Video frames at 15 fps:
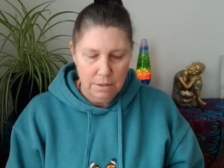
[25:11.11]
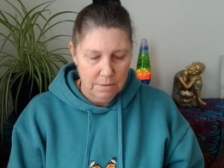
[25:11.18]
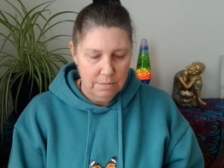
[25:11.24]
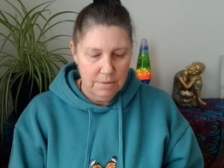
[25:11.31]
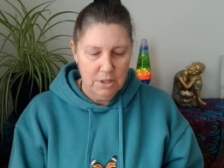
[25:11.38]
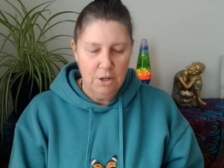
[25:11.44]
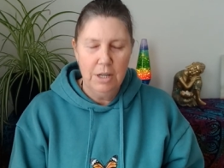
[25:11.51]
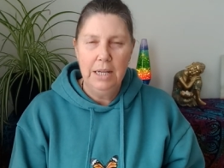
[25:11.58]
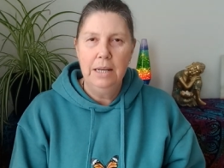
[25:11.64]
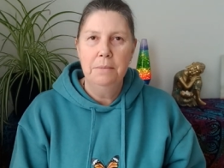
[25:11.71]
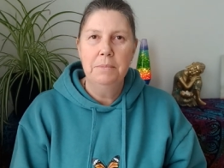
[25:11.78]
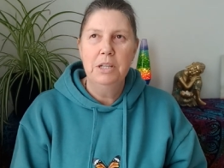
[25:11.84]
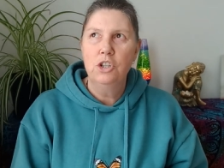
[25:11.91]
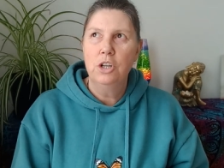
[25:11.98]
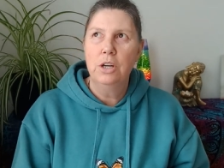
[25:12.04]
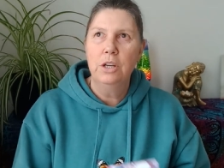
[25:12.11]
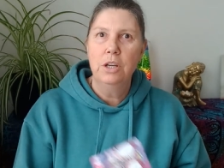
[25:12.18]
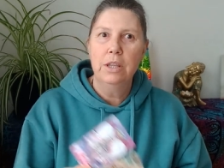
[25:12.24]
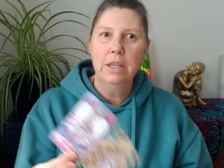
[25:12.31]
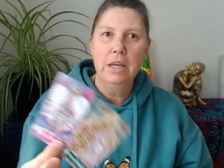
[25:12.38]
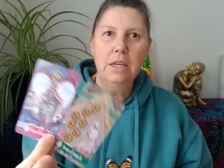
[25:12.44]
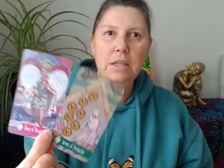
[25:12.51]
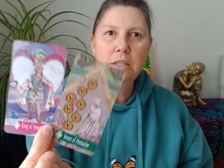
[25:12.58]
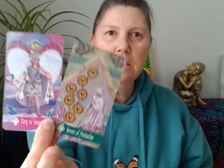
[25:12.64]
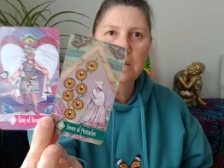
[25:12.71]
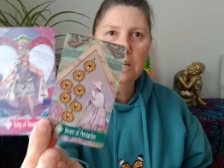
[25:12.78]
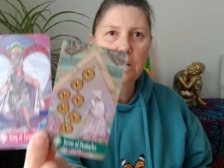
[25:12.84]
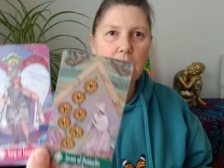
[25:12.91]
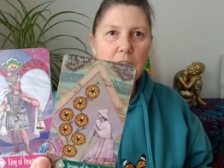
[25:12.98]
I'm sorry, let me show you these.